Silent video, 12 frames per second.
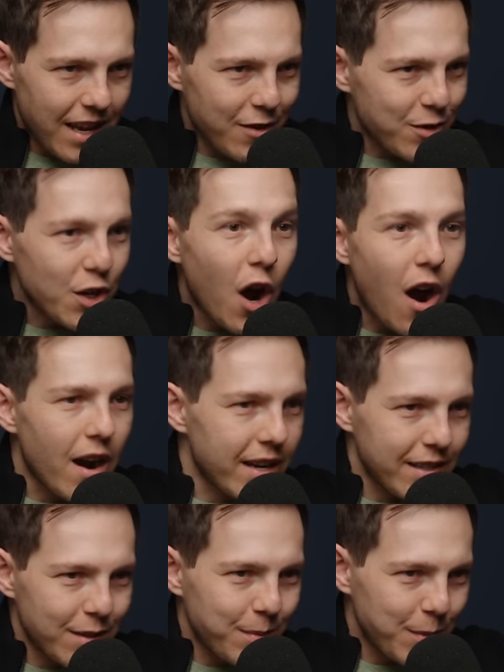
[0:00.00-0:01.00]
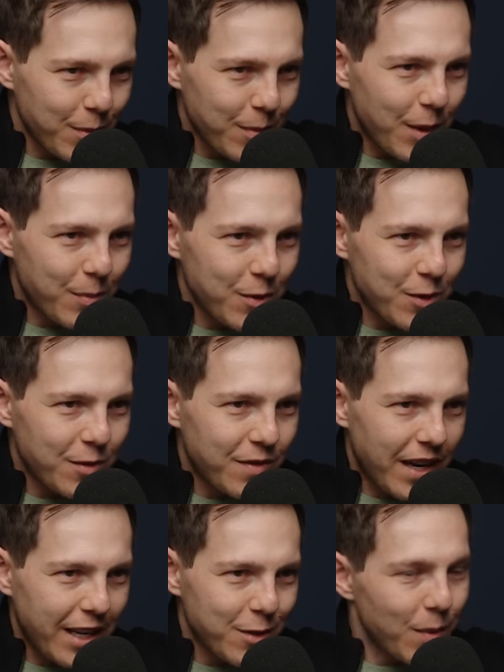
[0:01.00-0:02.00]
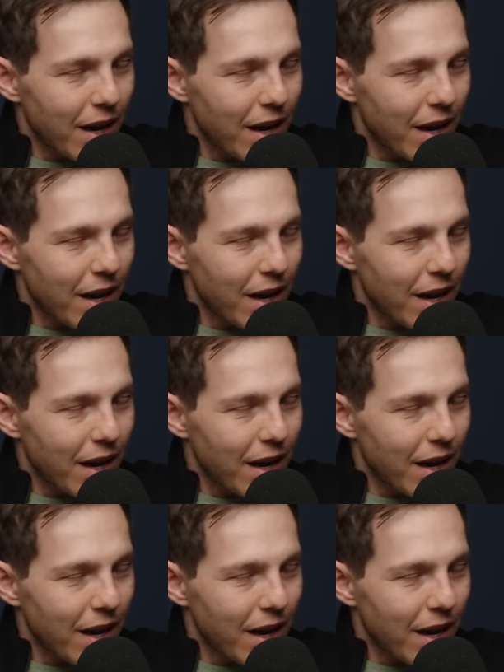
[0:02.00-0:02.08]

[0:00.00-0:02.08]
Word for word: and just talking to people about personal finance.